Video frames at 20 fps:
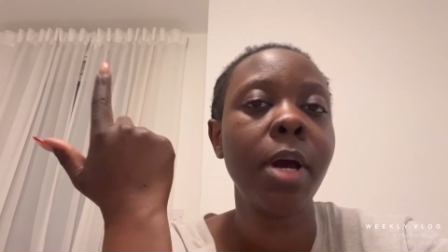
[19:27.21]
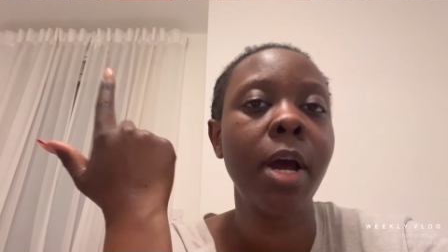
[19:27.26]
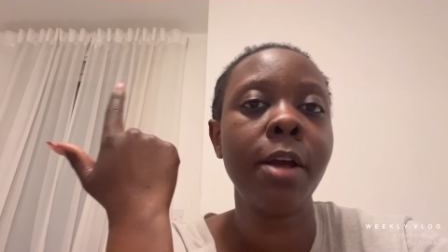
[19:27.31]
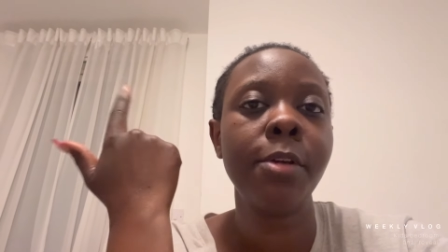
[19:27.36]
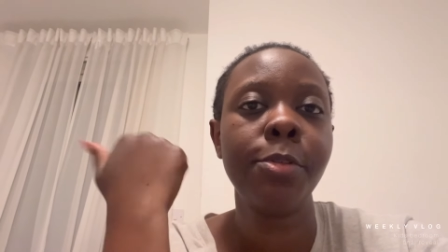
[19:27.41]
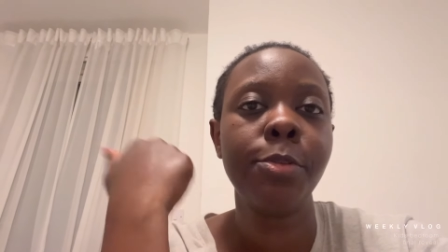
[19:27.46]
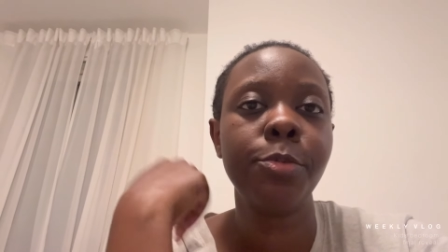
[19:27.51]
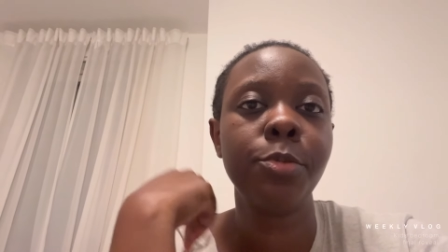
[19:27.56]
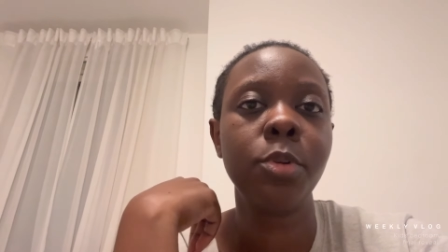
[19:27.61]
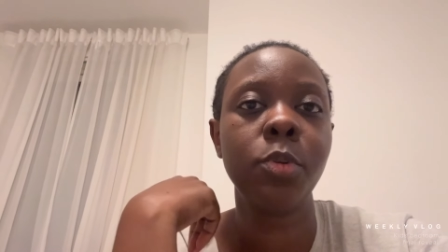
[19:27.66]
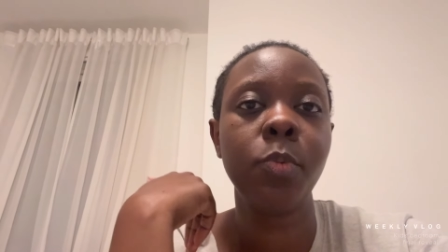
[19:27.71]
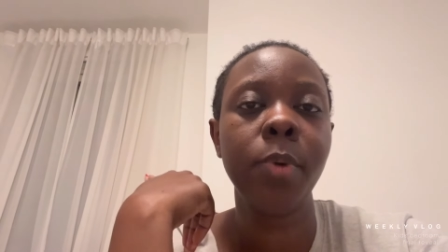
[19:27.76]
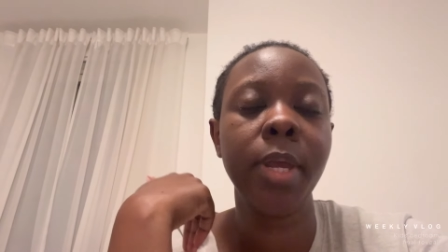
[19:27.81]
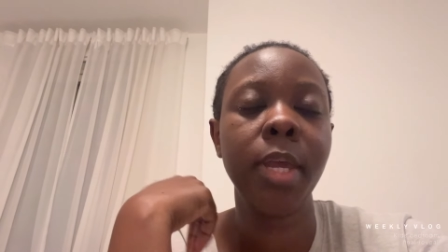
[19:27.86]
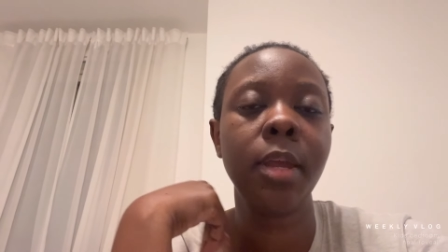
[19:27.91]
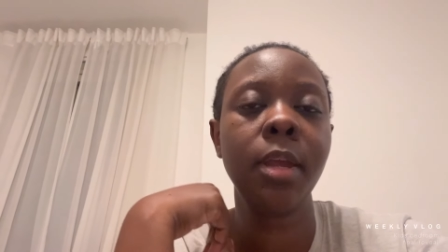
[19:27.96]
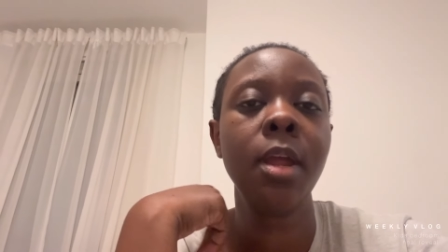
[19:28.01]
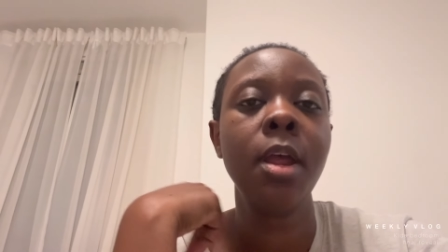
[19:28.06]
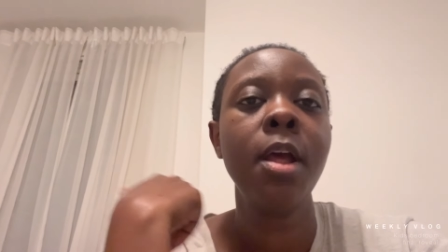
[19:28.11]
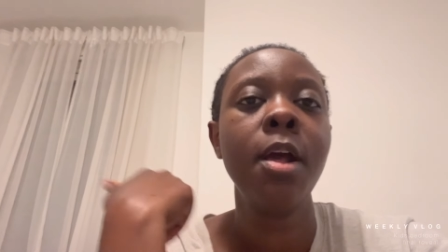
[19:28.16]
I threw
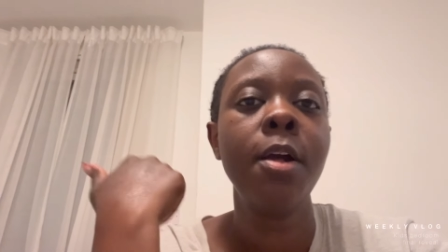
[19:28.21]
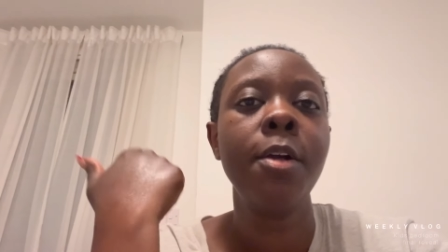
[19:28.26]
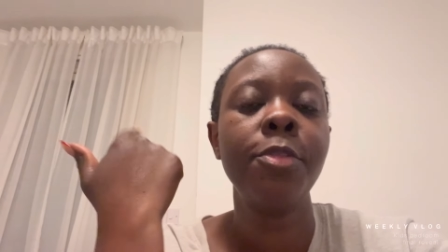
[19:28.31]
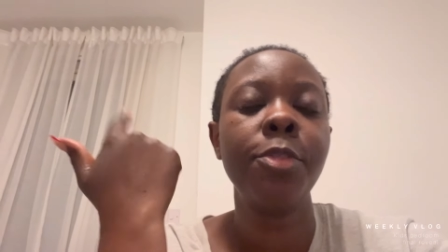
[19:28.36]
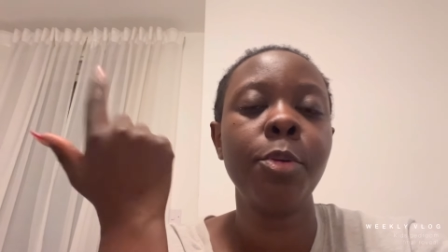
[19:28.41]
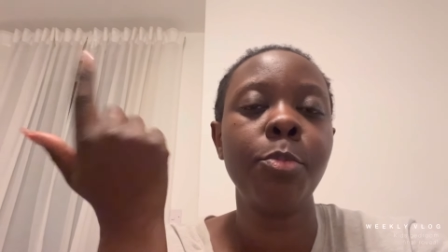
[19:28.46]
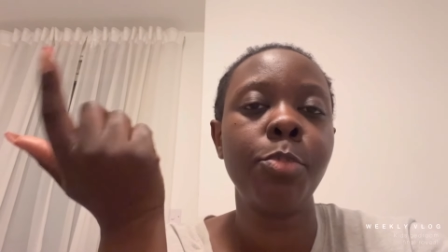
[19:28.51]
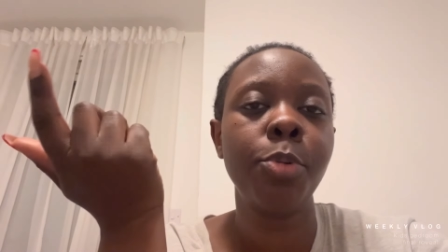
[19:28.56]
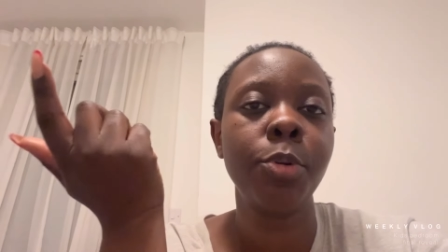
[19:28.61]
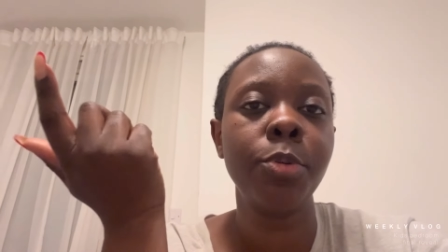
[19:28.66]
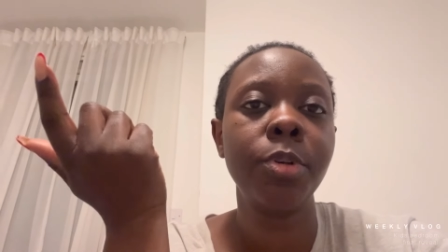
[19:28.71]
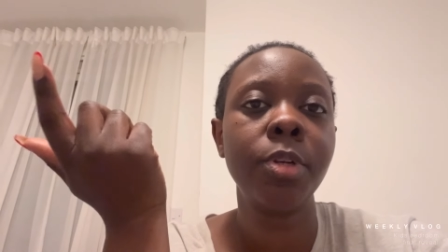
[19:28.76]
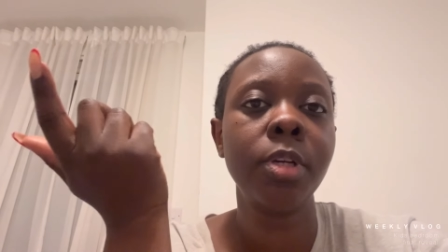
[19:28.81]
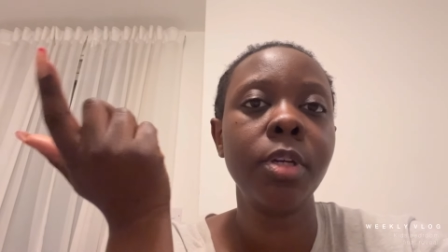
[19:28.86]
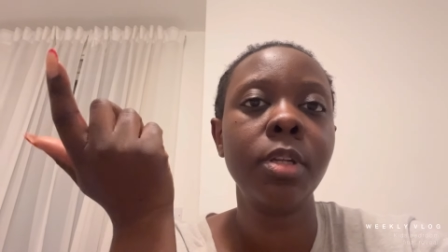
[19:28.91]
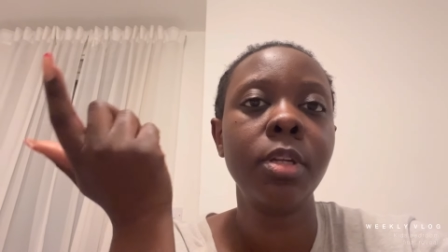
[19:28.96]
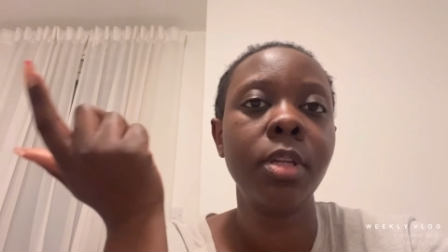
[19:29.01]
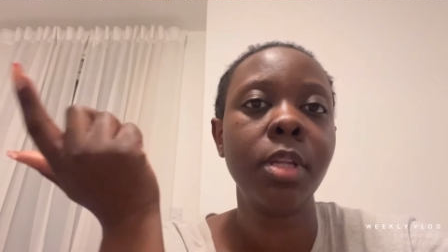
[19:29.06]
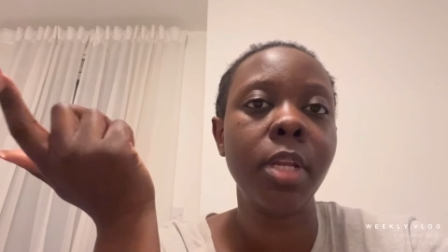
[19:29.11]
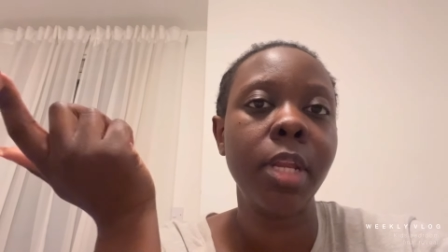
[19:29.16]
away the
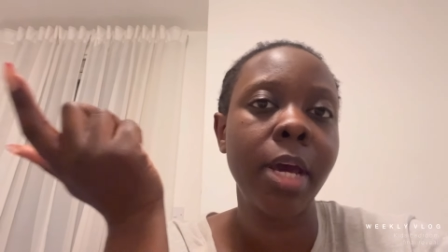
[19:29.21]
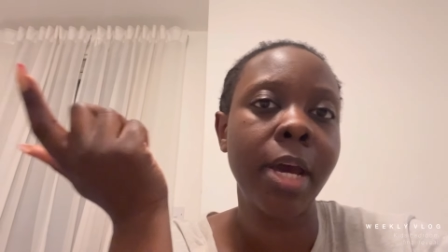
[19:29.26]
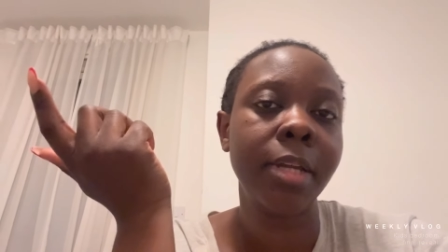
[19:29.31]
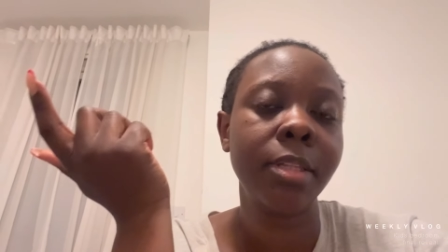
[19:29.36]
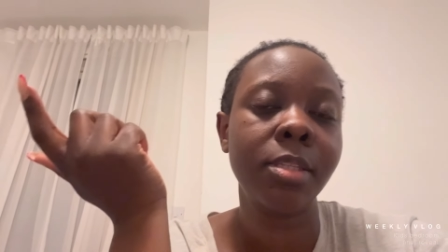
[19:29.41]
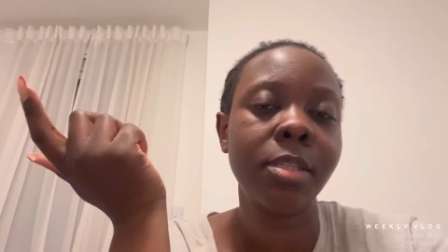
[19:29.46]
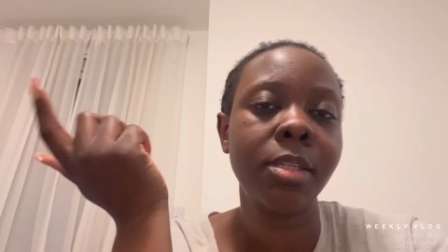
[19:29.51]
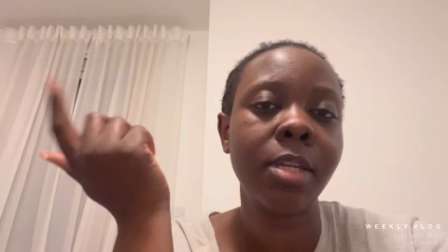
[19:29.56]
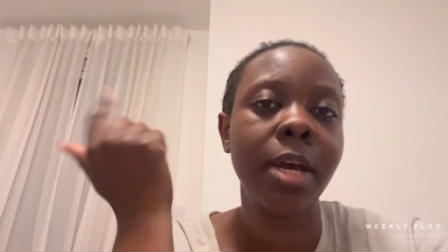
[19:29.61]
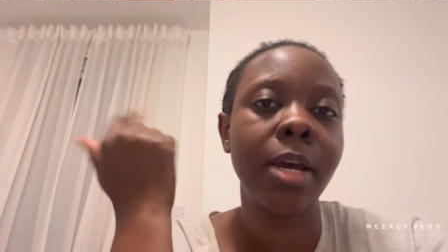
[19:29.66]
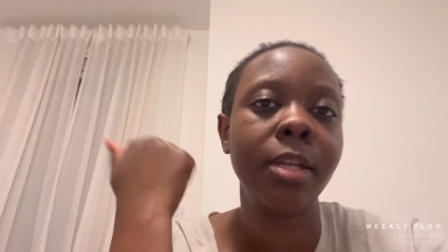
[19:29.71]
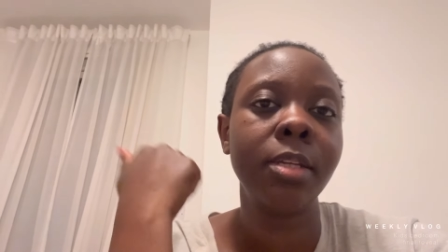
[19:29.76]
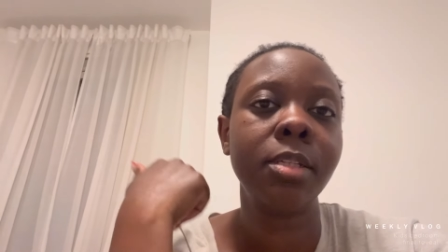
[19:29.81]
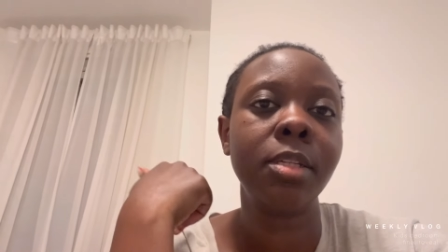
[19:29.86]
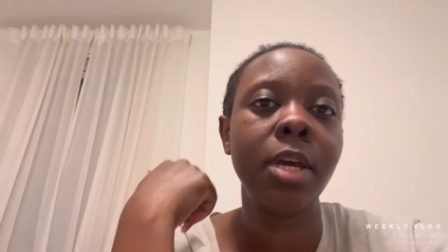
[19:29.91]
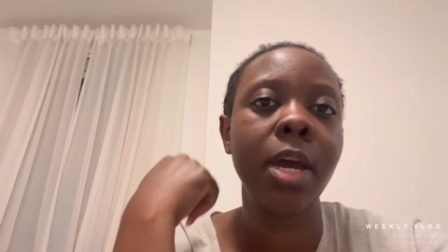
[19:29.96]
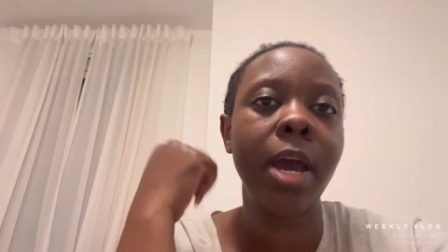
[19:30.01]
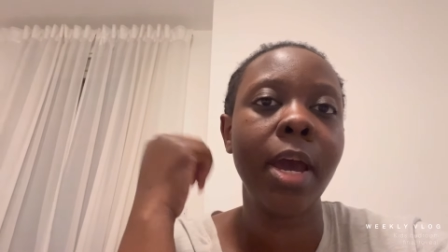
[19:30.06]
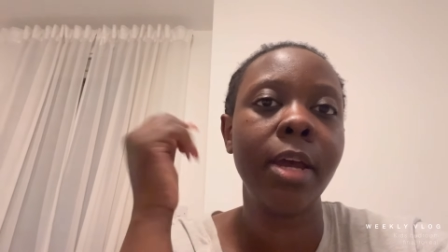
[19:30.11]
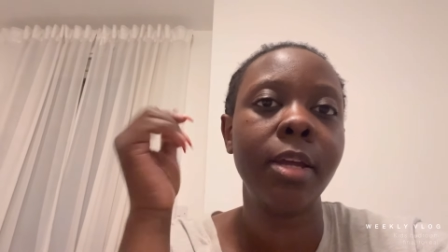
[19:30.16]
broken nightstand
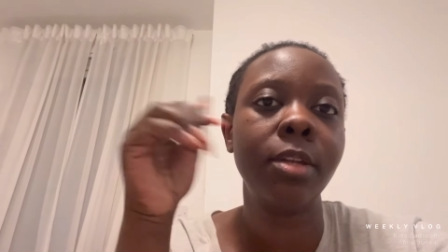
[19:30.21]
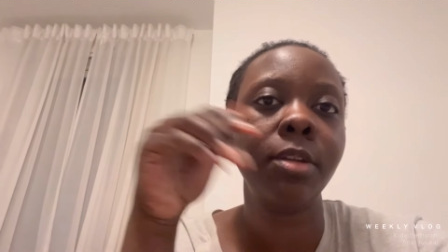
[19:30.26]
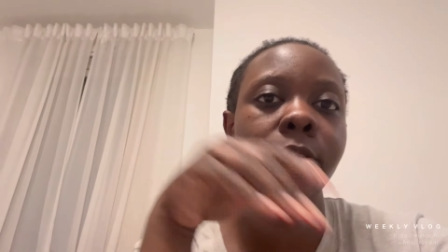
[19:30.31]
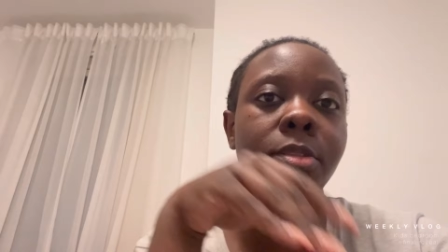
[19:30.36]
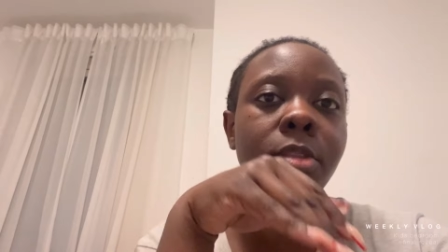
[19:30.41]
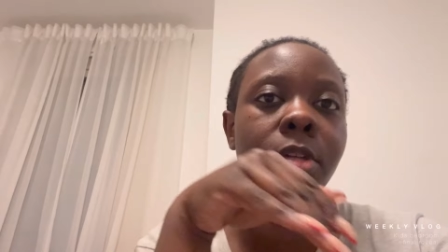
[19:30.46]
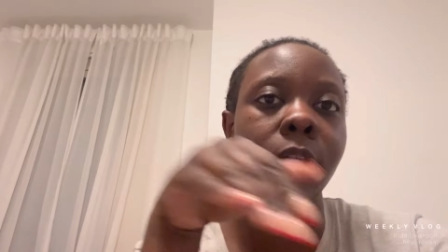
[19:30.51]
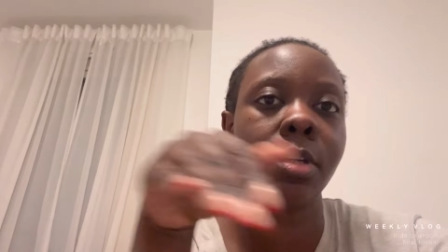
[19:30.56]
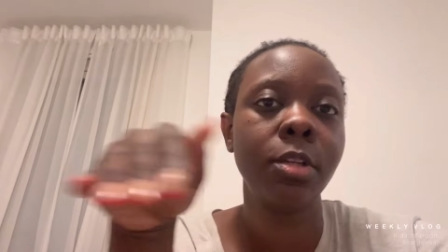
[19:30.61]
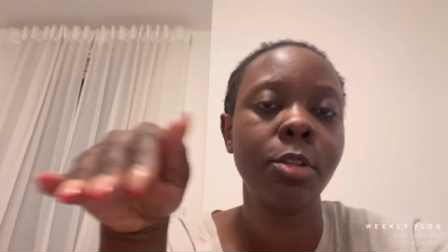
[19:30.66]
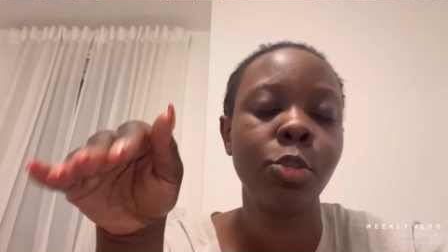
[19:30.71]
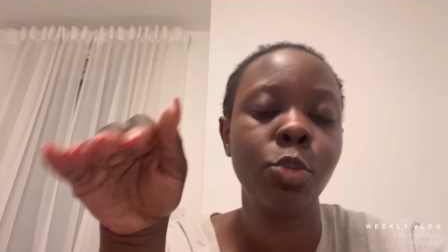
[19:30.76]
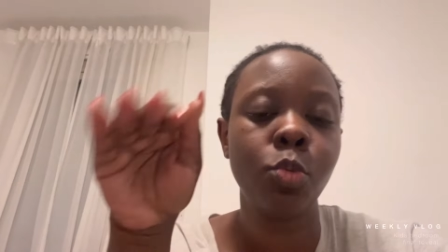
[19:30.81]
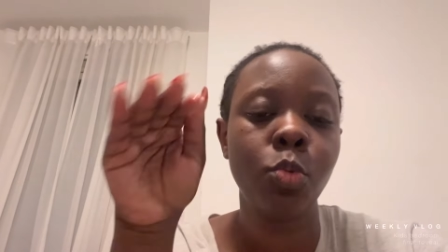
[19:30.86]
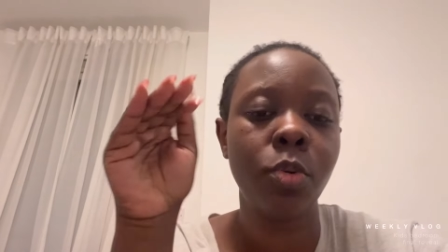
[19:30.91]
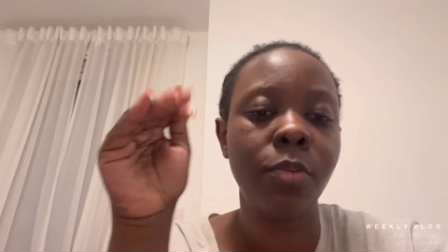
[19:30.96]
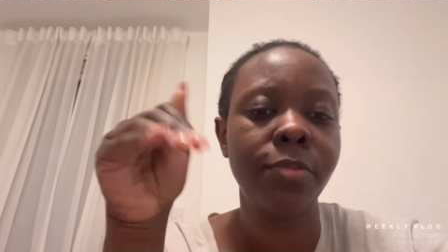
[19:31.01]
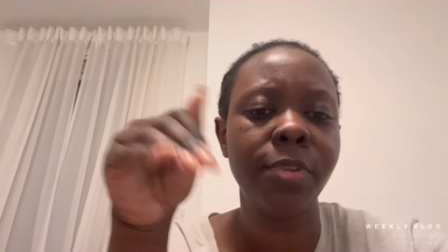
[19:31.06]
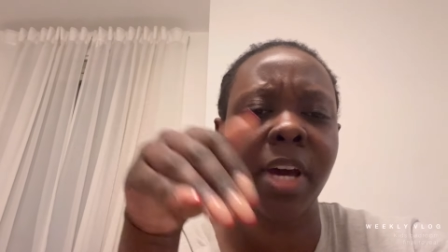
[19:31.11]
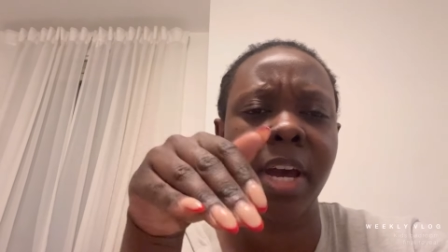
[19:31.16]
and the
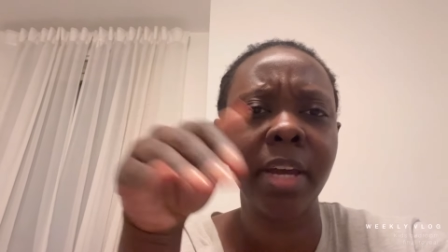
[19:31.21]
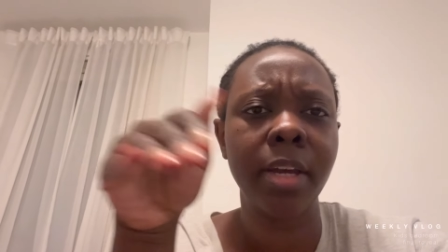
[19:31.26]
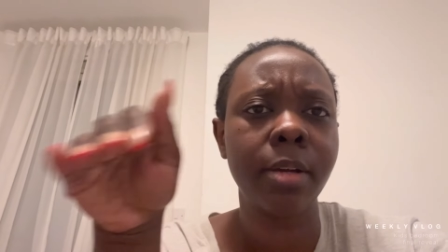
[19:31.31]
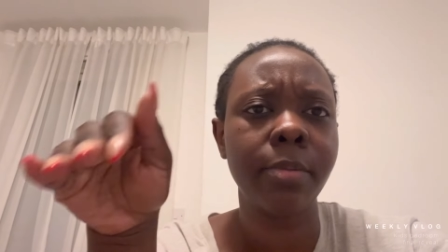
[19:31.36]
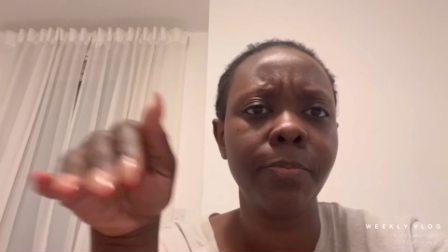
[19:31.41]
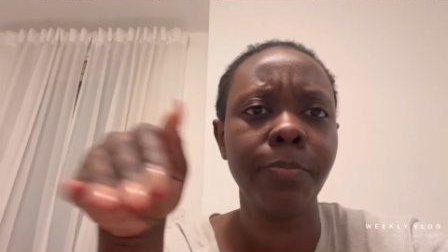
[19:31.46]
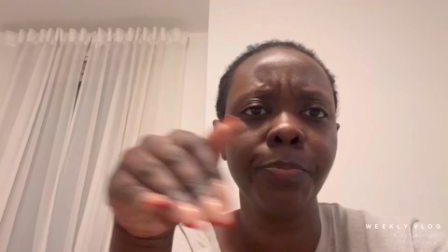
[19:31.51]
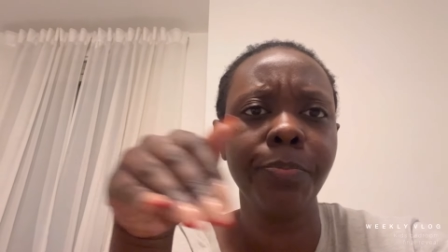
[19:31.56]
sort of like